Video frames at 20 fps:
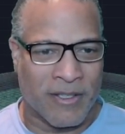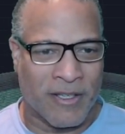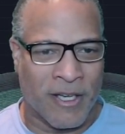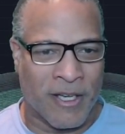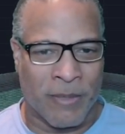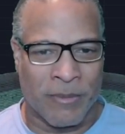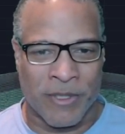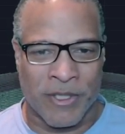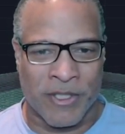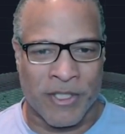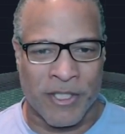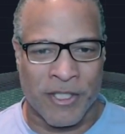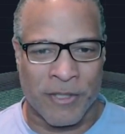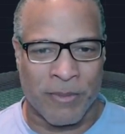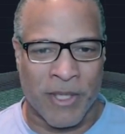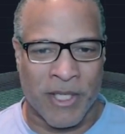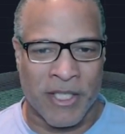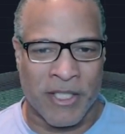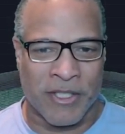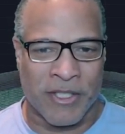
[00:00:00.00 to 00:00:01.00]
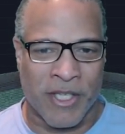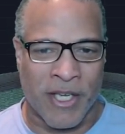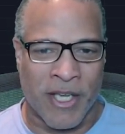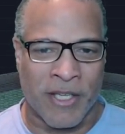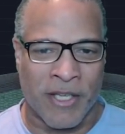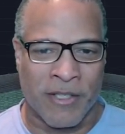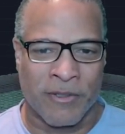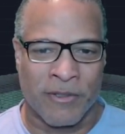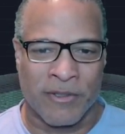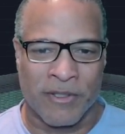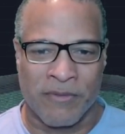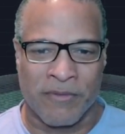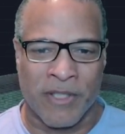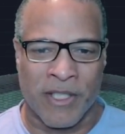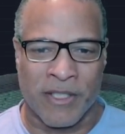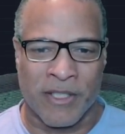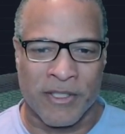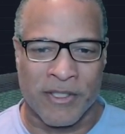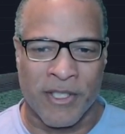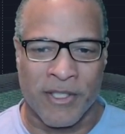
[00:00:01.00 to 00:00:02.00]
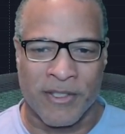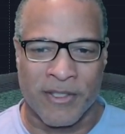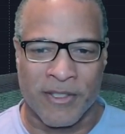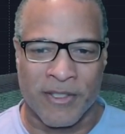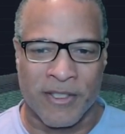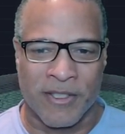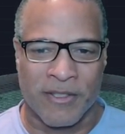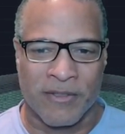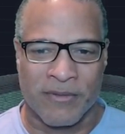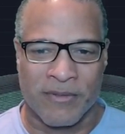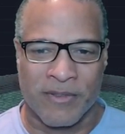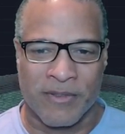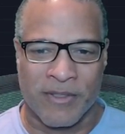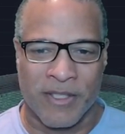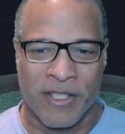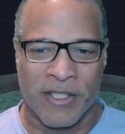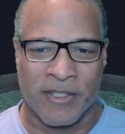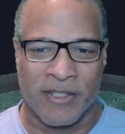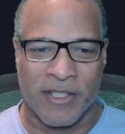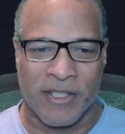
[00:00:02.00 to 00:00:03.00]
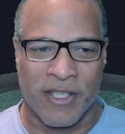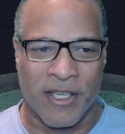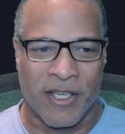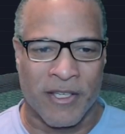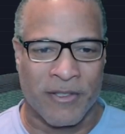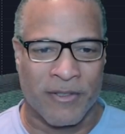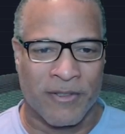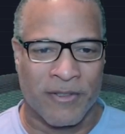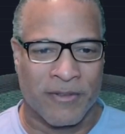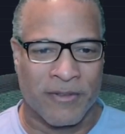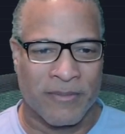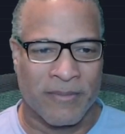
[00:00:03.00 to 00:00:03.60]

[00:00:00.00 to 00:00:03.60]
The synth mining channel, the volatility indicator.